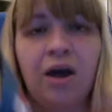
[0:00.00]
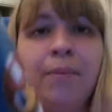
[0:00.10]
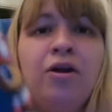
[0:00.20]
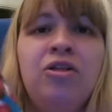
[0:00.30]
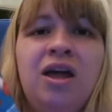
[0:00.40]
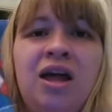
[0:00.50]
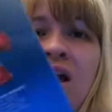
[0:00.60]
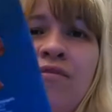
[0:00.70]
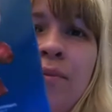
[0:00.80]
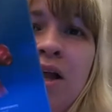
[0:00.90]
Yeah, apparently
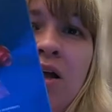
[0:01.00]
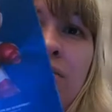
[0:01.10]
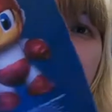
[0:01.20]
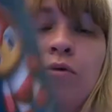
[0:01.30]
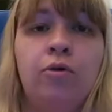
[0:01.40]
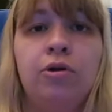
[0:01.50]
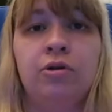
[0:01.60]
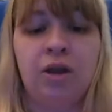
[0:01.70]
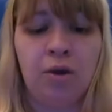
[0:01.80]
everybody got the red one.